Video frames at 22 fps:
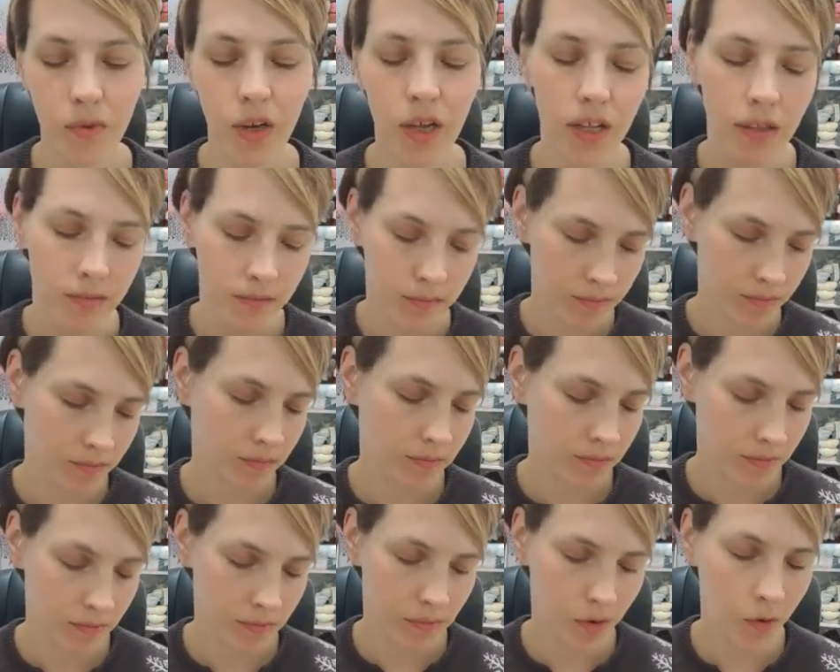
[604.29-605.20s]
Well,
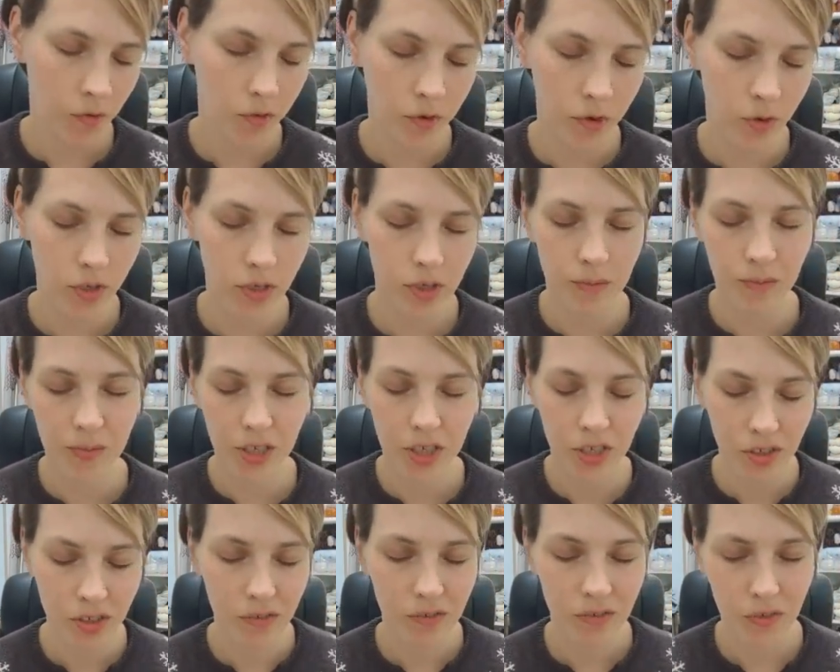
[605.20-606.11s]
of course,
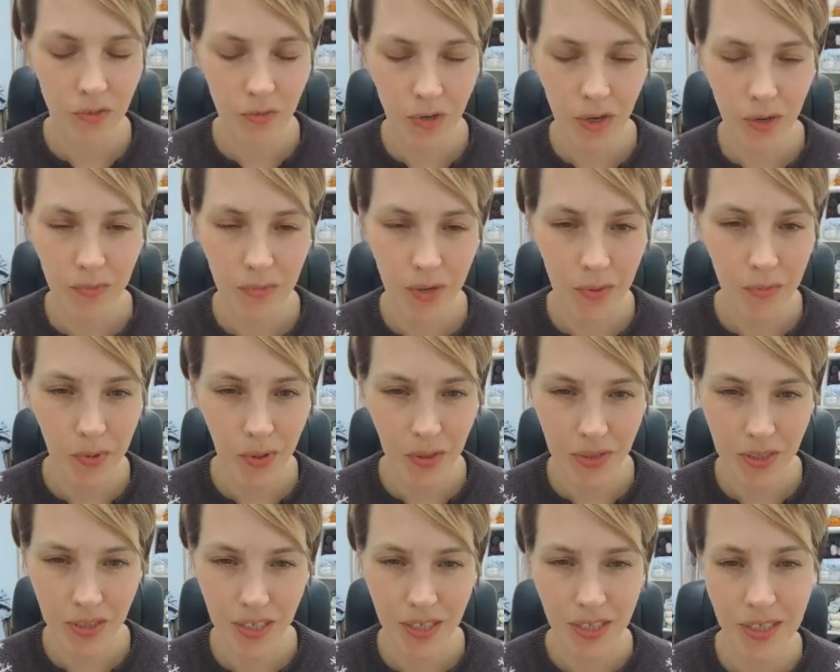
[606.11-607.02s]
my children were my
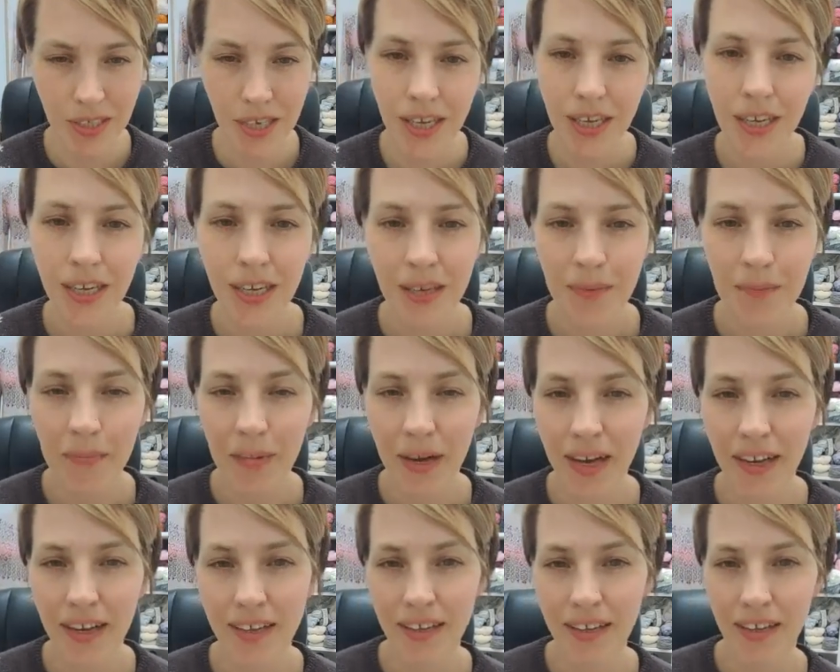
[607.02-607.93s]
bosses,
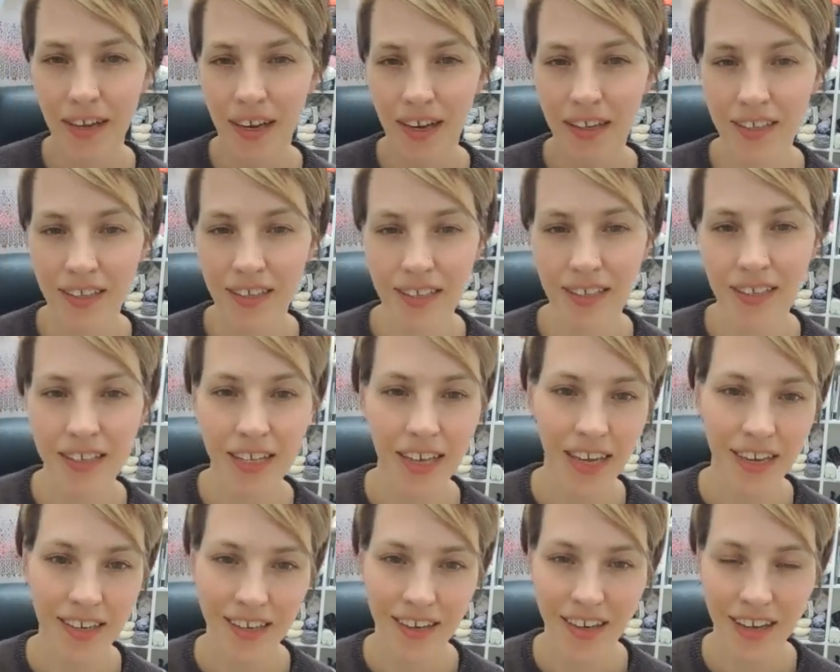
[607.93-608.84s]
but other
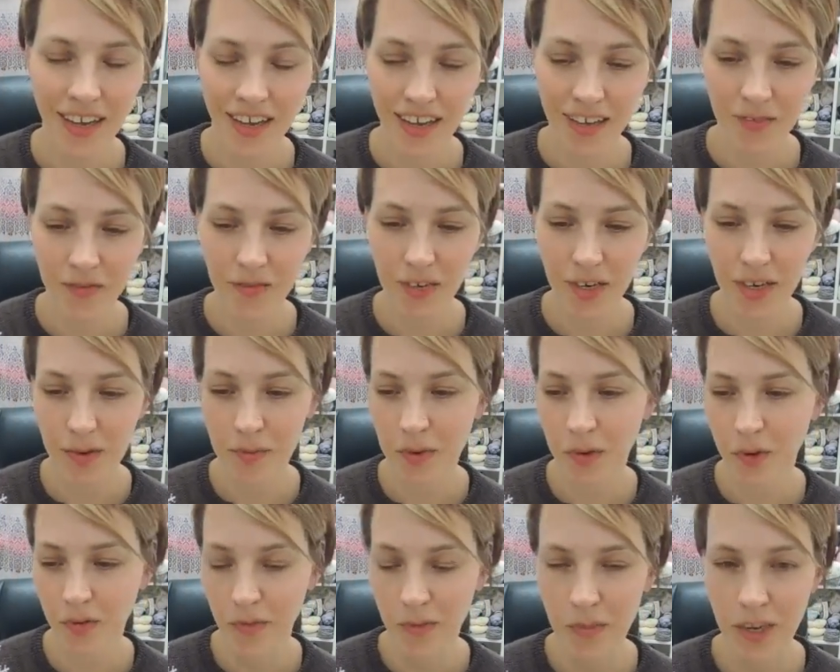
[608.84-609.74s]
than that, I had
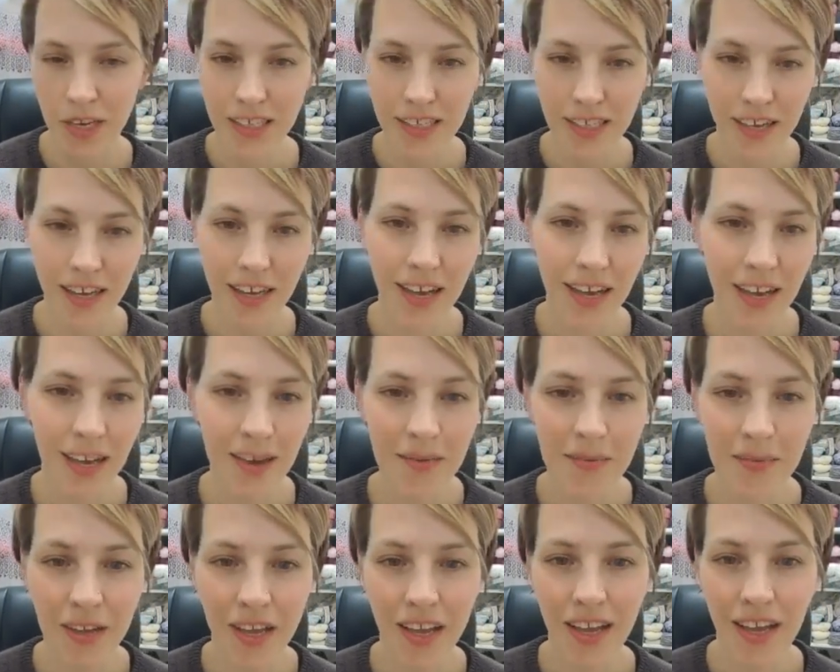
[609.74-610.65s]
freedom over my
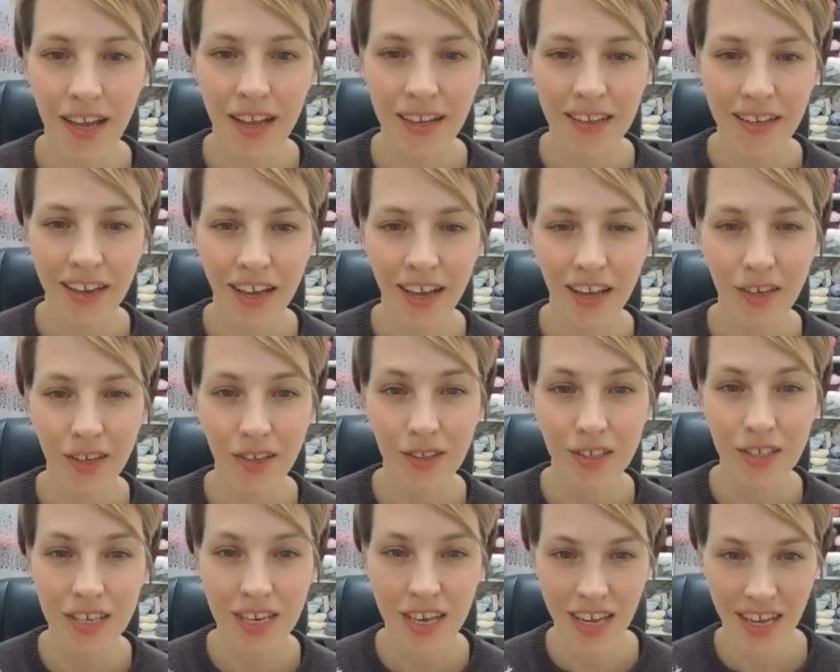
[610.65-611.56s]
time, and I
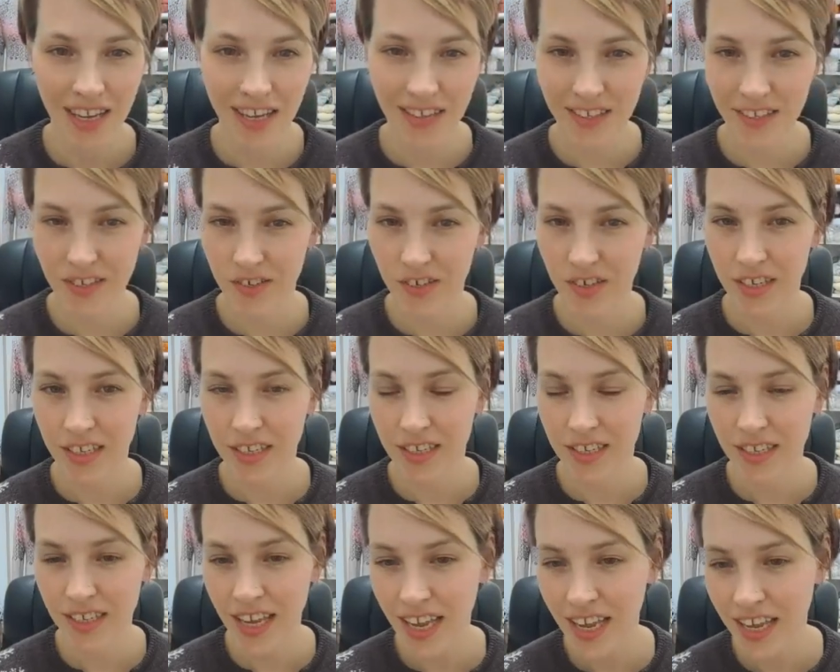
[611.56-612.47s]
could knit
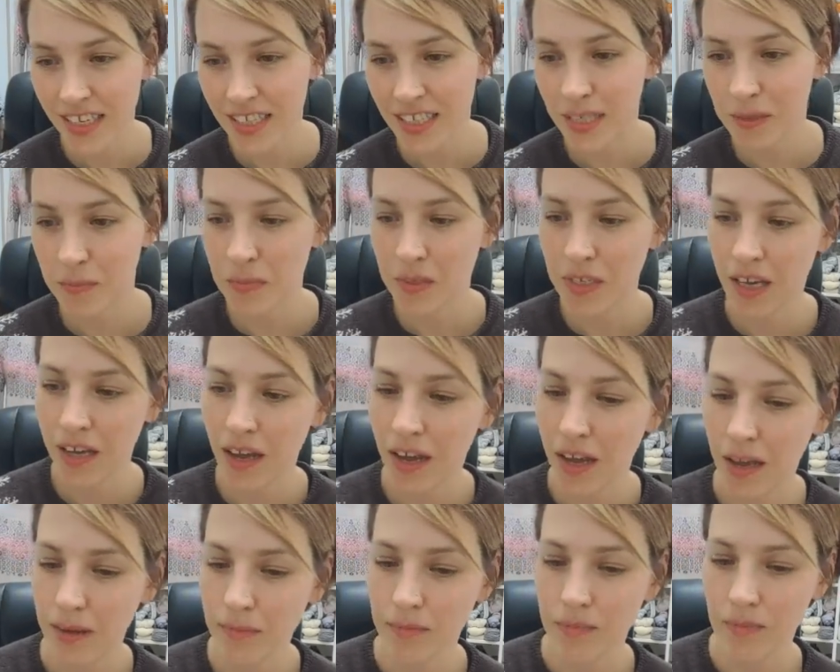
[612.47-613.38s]
during the day
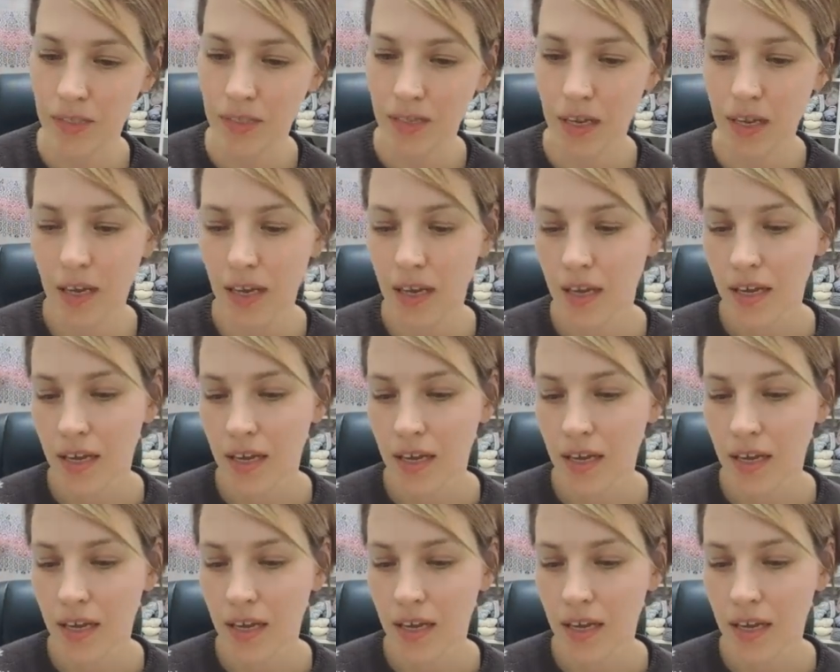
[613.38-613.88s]
sometimes,